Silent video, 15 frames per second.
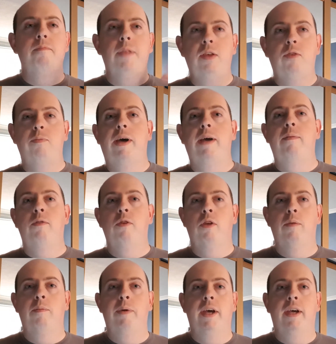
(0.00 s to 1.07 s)
it's my
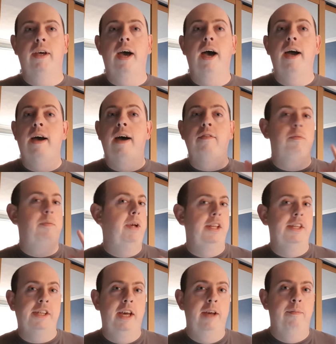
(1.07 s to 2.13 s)
turn to pick. I have to pick
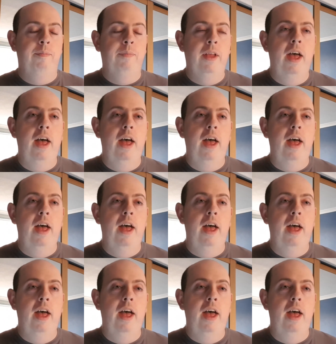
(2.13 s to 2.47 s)
this game.